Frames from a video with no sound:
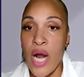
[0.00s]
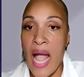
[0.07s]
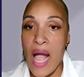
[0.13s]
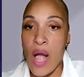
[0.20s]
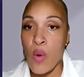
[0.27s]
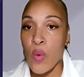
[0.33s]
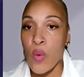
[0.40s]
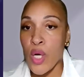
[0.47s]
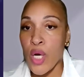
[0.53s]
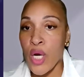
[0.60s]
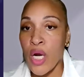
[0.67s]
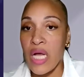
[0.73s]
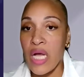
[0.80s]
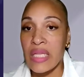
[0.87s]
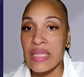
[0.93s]
where
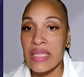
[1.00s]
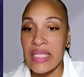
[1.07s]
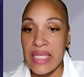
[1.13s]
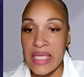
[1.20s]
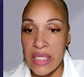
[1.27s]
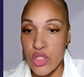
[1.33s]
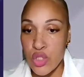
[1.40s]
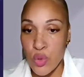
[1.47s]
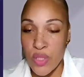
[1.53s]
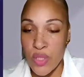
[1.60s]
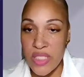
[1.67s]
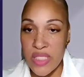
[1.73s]
our lead